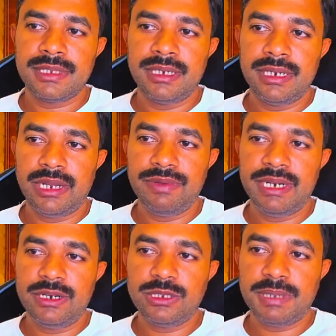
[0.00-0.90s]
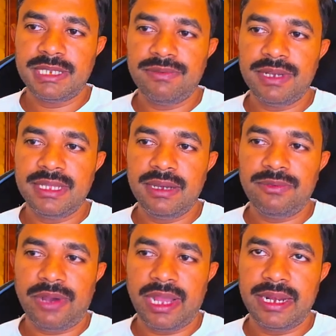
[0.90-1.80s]
Now we need to specify the
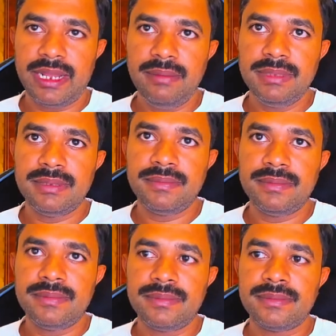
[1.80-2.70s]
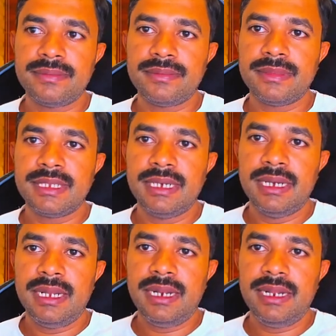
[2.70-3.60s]
file names.
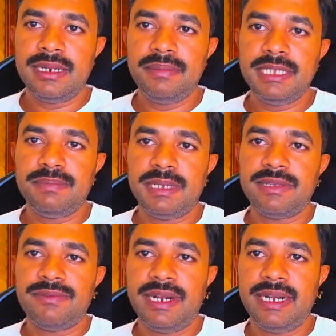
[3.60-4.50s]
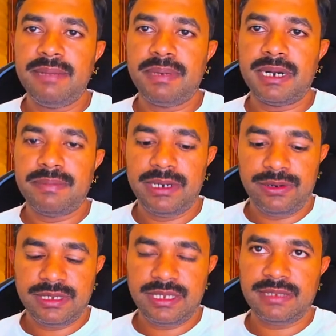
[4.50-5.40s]
Let me specify
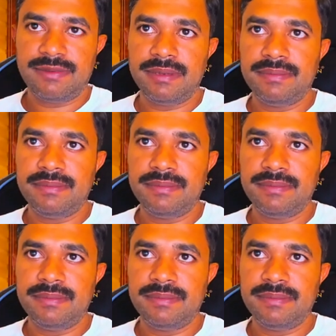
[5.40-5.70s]
department.csv.